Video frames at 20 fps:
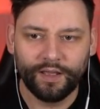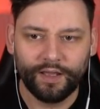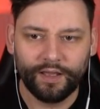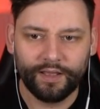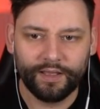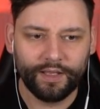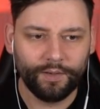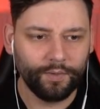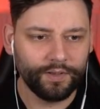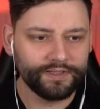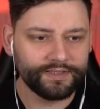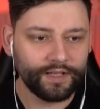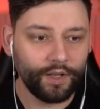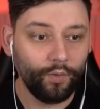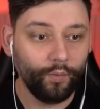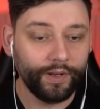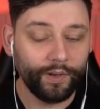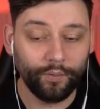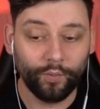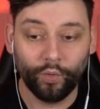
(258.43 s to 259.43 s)
He wants...
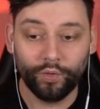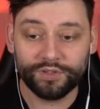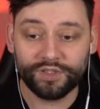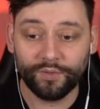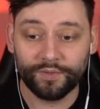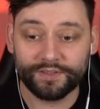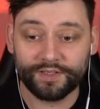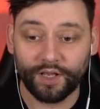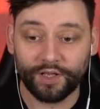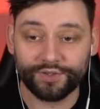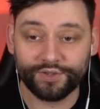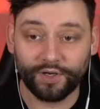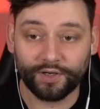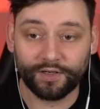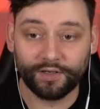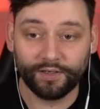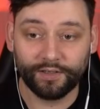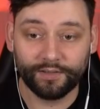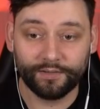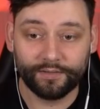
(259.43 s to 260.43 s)
Oh, he also wants a hot
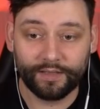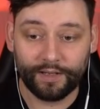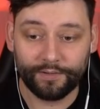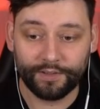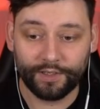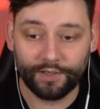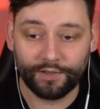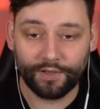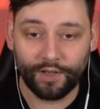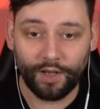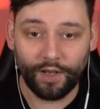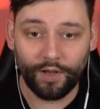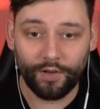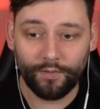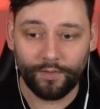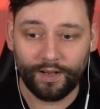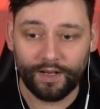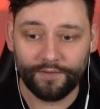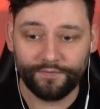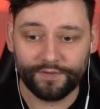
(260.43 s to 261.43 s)
chocolate. There you go.
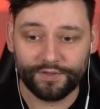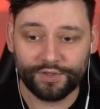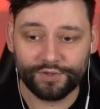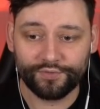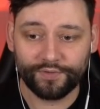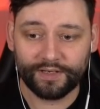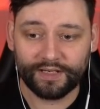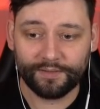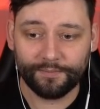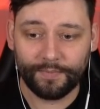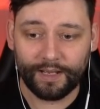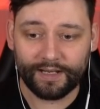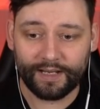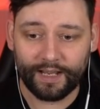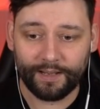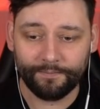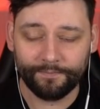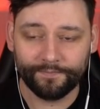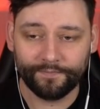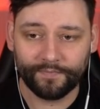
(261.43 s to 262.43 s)
Anything to drink,
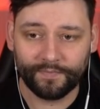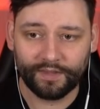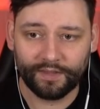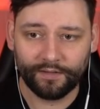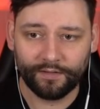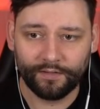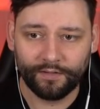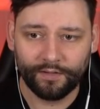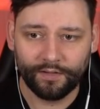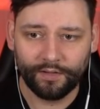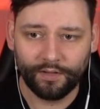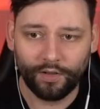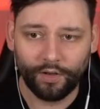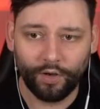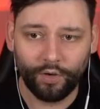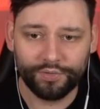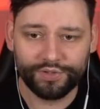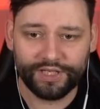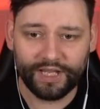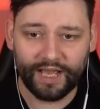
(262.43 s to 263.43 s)
madame?
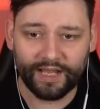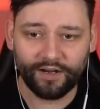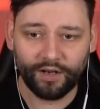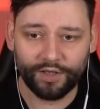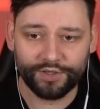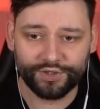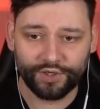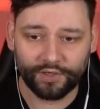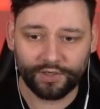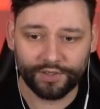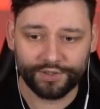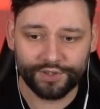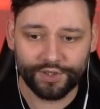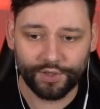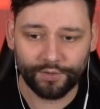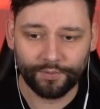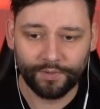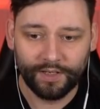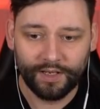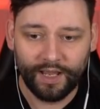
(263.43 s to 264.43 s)
Oh, she had a hot chocolate
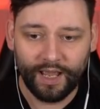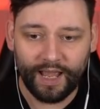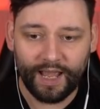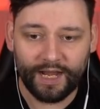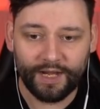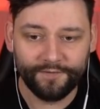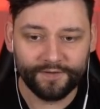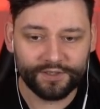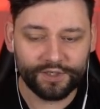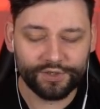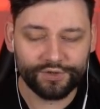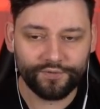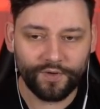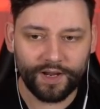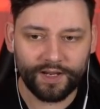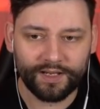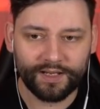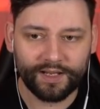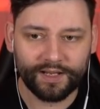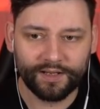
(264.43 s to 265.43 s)
too. Anything to
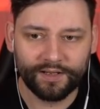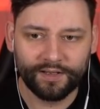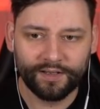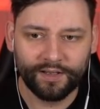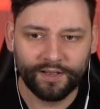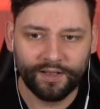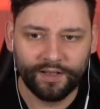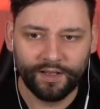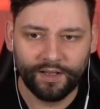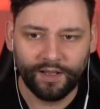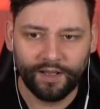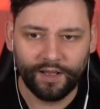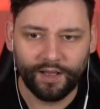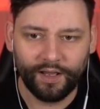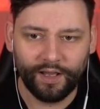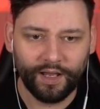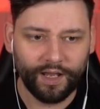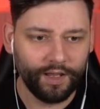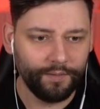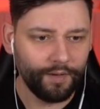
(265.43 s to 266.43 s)
drink?
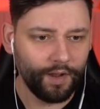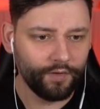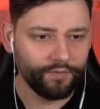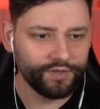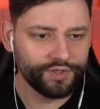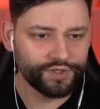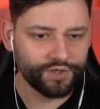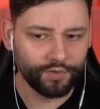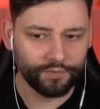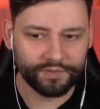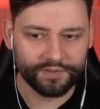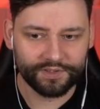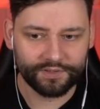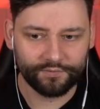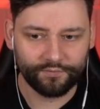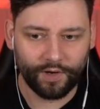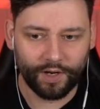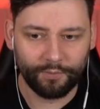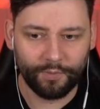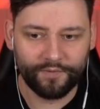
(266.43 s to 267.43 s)
Uh, orange juice.
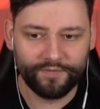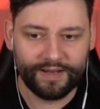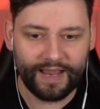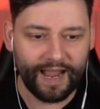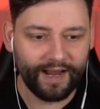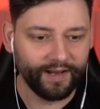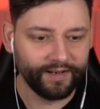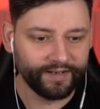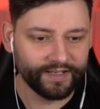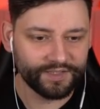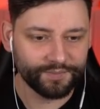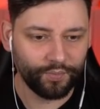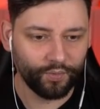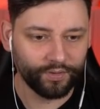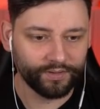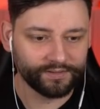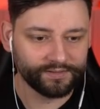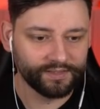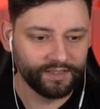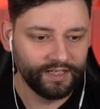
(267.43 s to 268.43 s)
Right, we're nailing this,
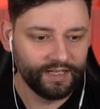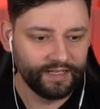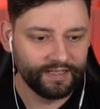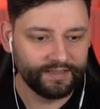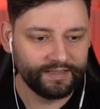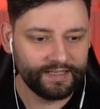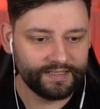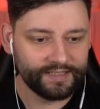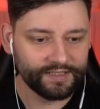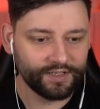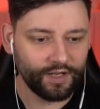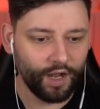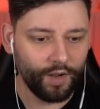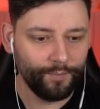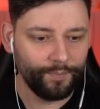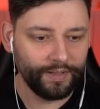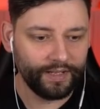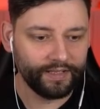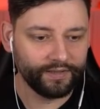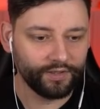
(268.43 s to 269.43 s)
boys. This has got to
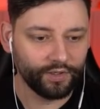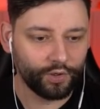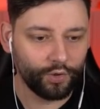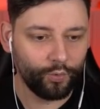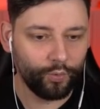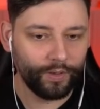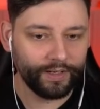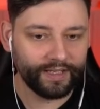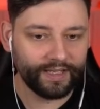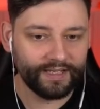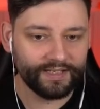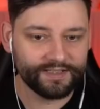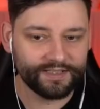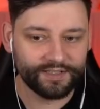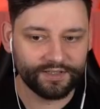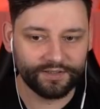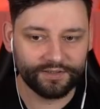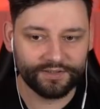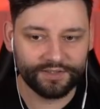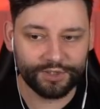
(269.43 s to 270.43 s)
be the quickest
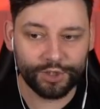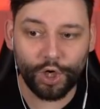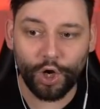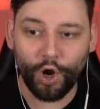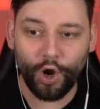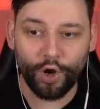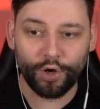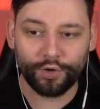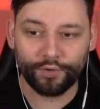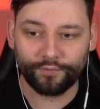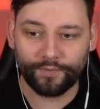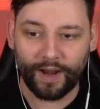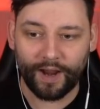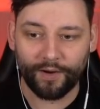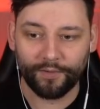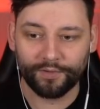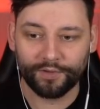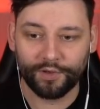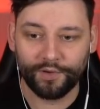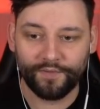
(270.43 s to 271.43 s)

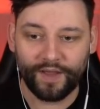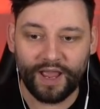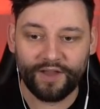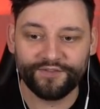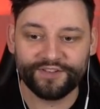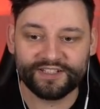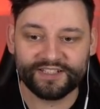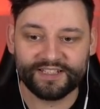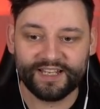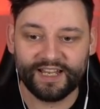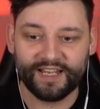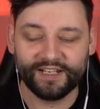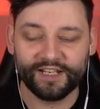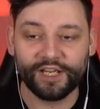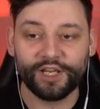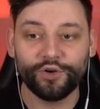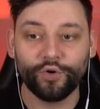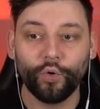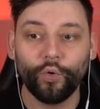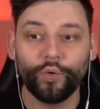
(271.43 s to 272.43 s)
turnaround you've ever seen
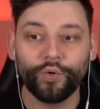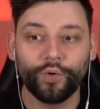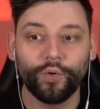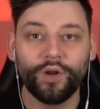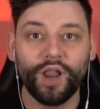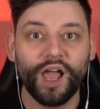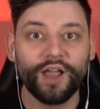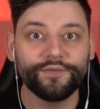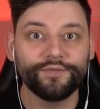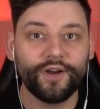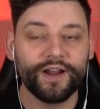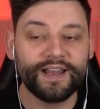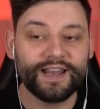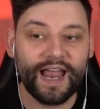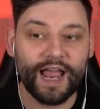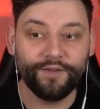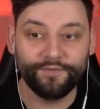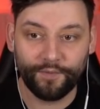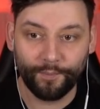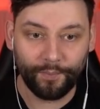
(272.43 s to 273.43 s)
in all your life right
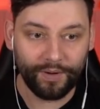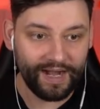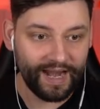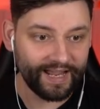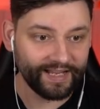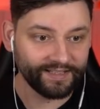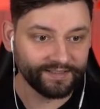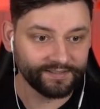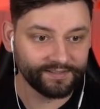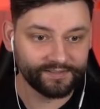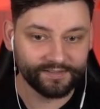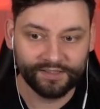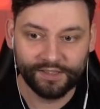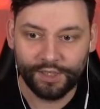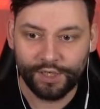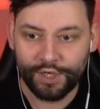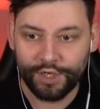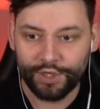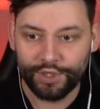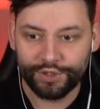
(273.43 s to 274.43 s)
now for planes.
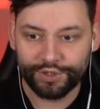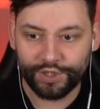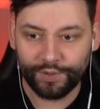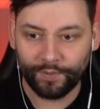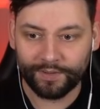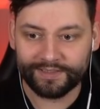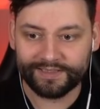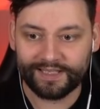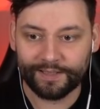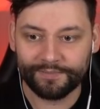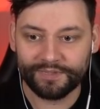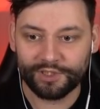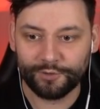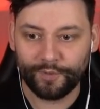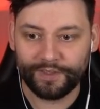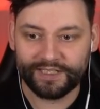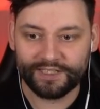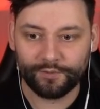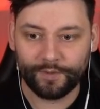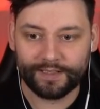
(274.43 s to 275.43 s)
She wants them
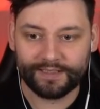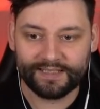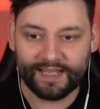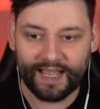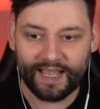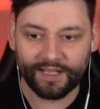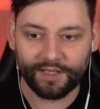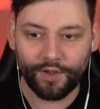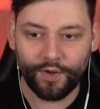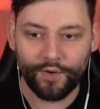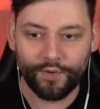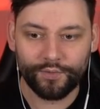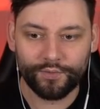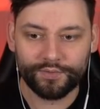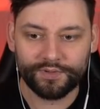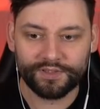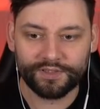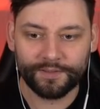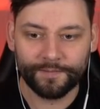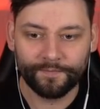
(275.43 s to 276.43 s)
sweet, sweet
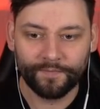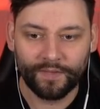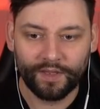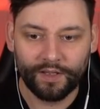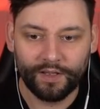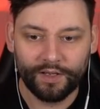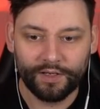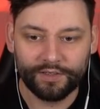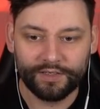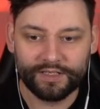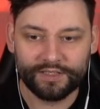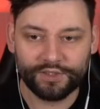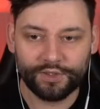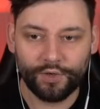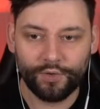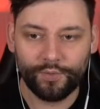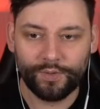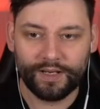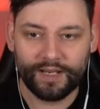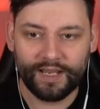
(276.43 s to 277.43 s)
tacos. This
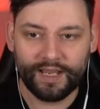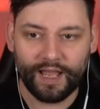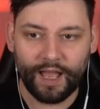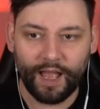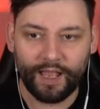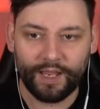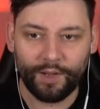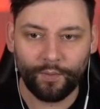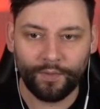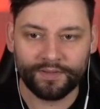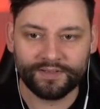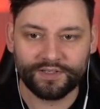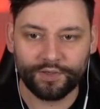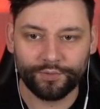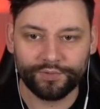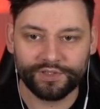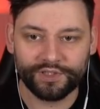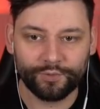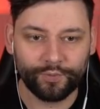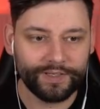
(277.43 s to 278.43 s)
dude here, he wants
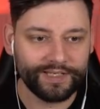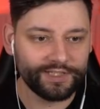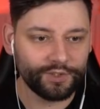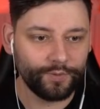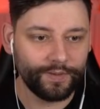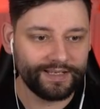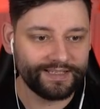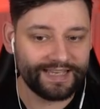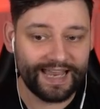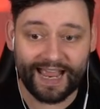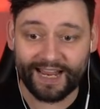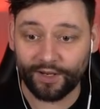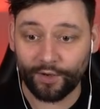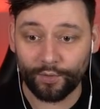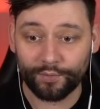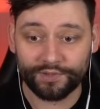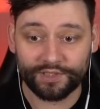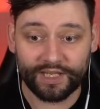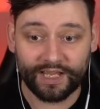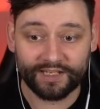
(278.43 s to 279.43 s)
those sweet, sweet
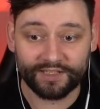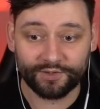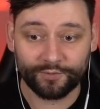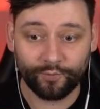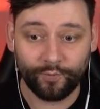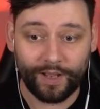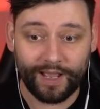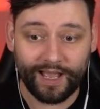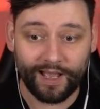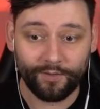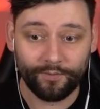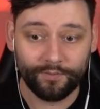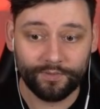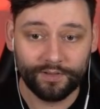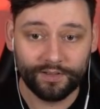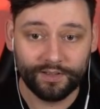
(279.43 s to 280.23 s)
tacos as well.